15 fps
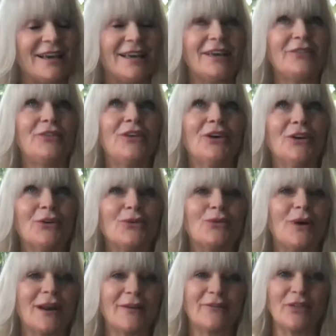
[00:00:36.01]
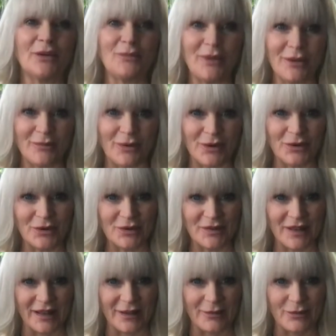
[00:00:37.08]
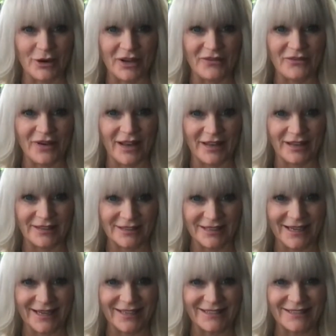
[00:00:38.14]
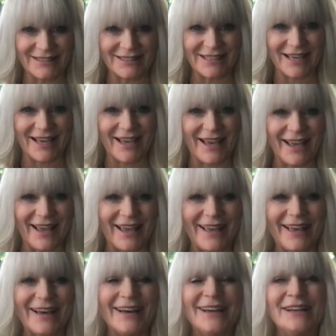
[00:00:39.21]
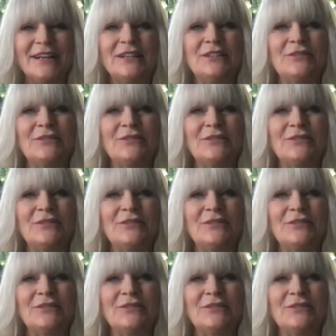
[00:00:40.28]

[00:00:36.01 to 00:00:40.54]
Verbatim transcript: if you're one of the people who celebrate Valentine's Day.